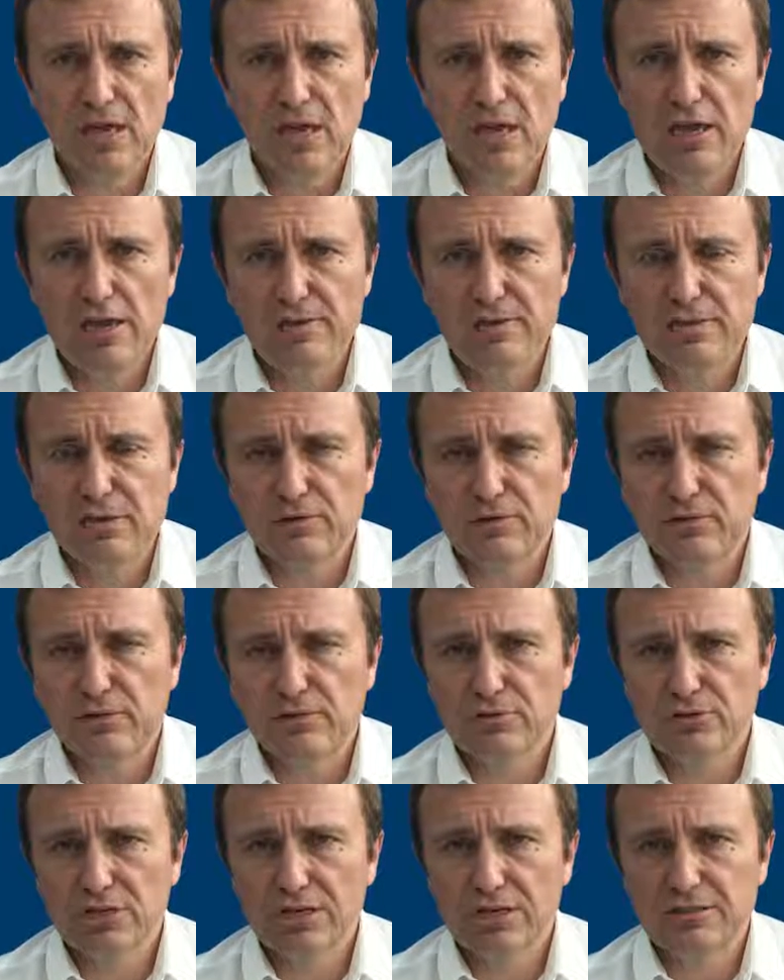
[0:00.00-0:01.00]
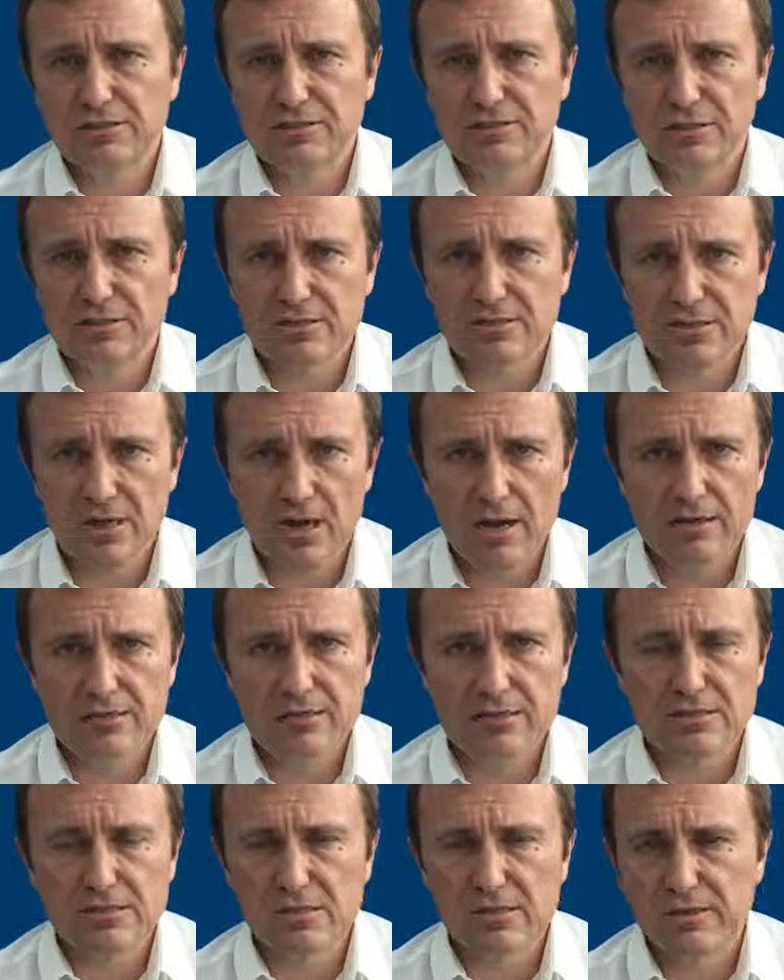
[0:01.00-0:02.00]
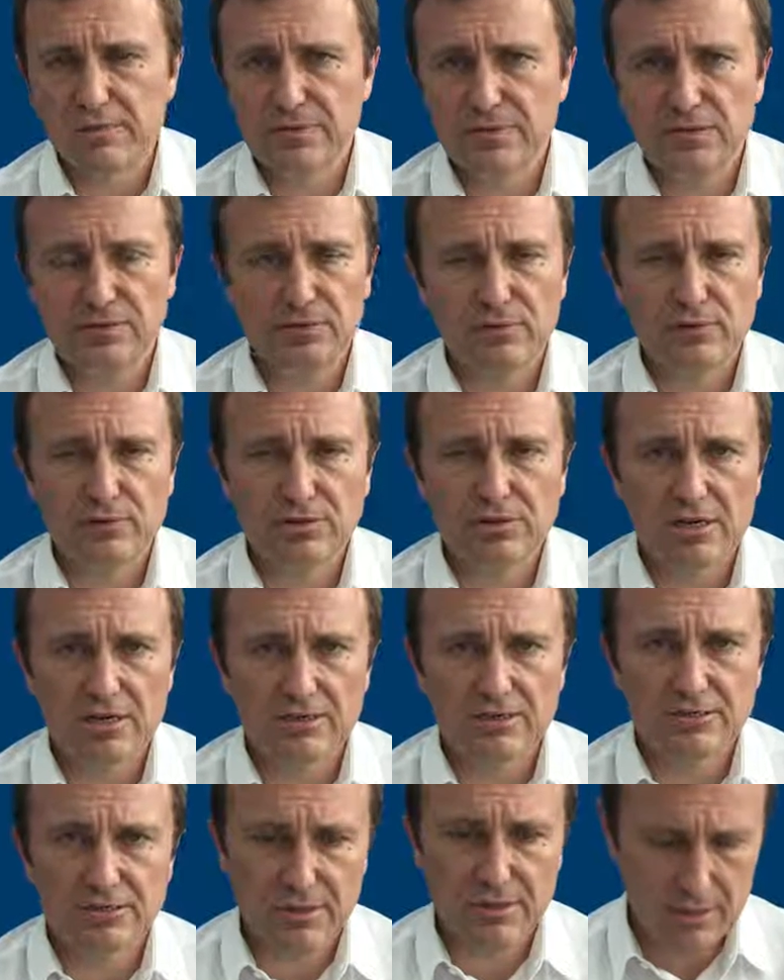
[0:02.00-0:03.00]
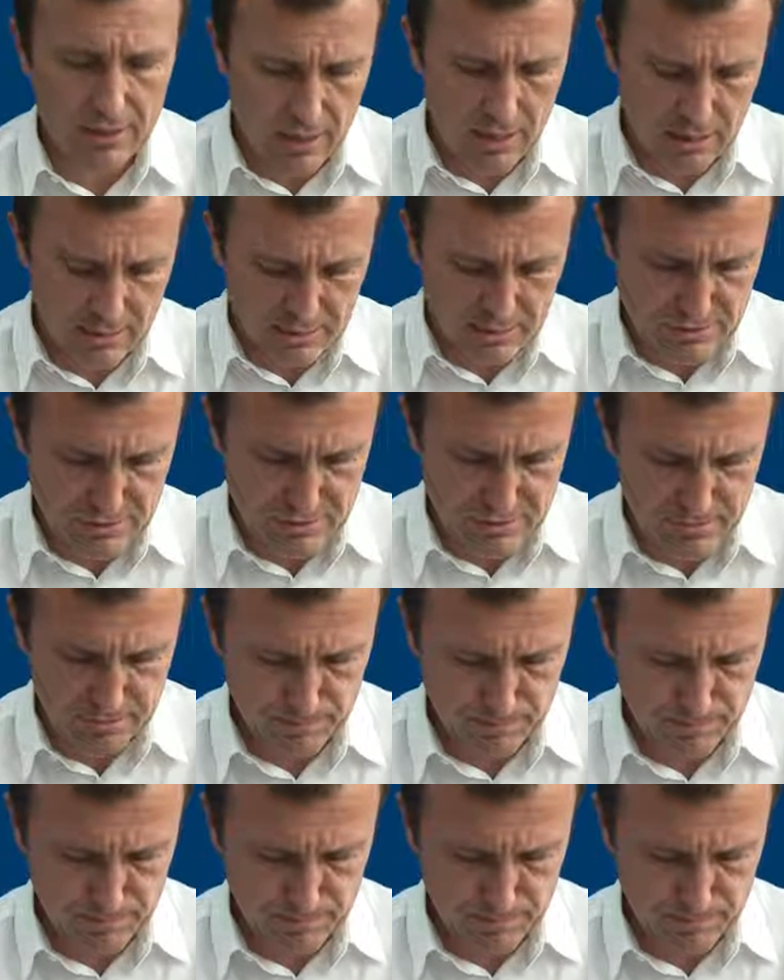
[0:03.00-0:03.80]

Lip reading: even if you change their sizes, even if you change their colors.